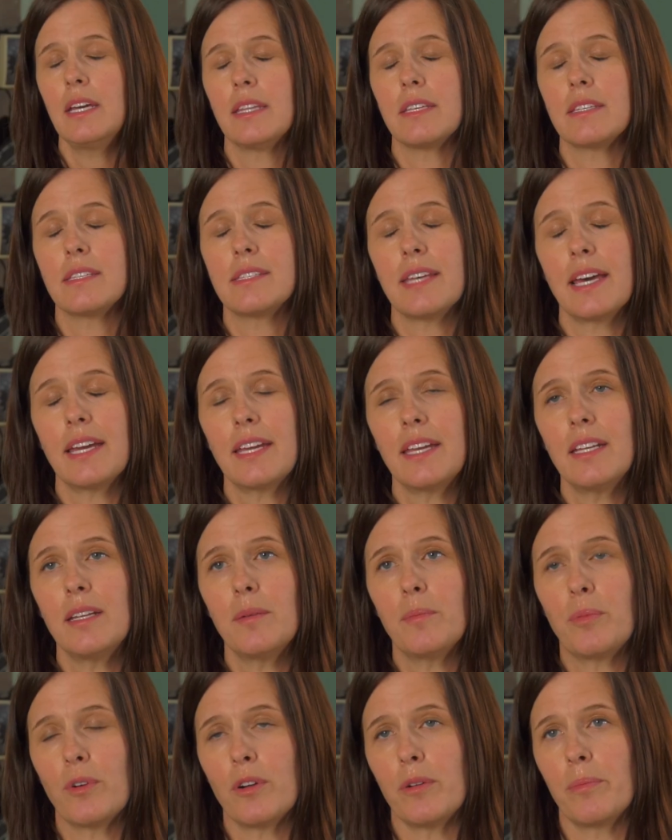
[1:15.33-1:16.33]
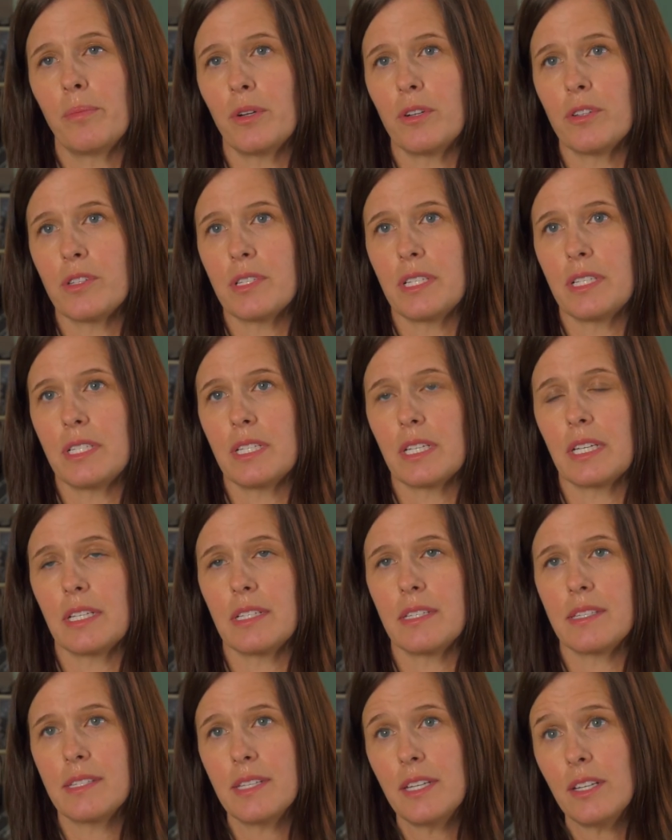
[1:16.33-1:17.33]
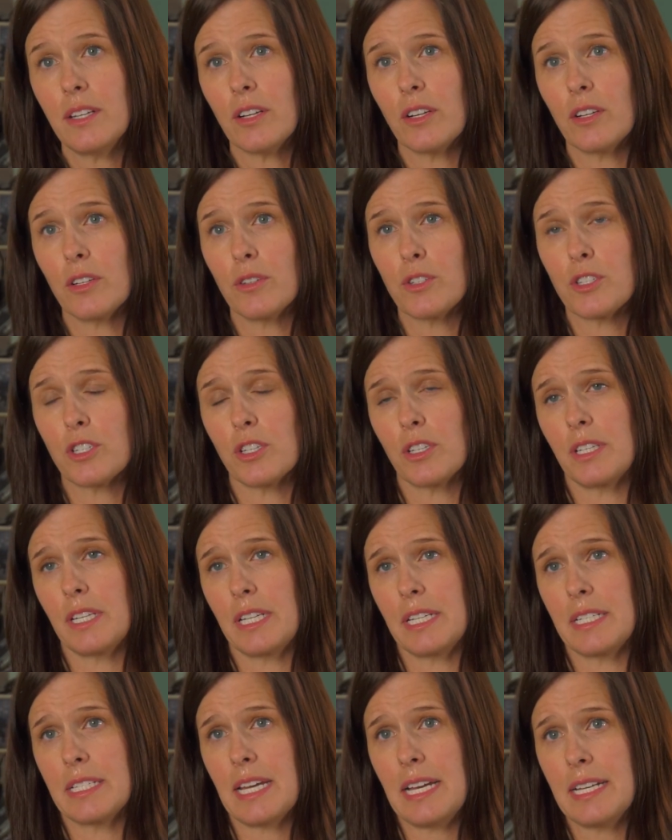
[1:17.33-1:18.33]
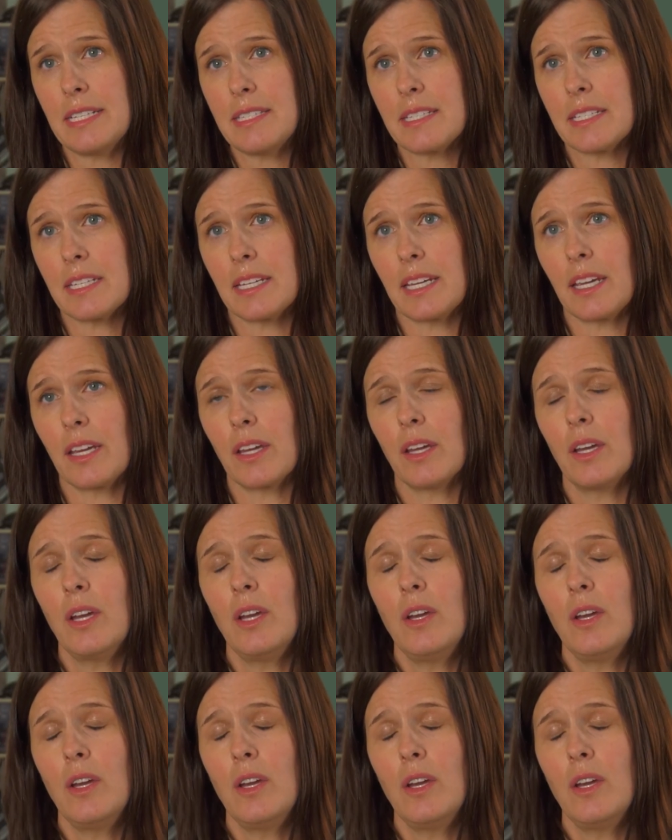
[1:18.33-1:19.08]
The second important person to consider who should need testing